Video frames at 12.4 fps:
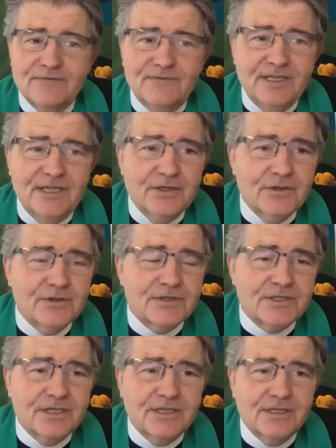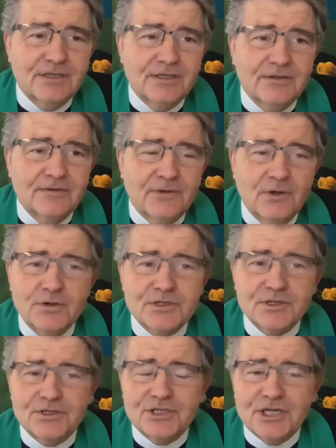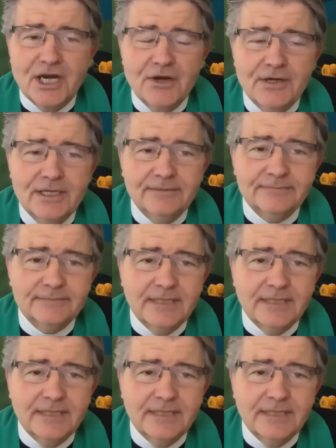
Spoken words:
videos folks are sharing.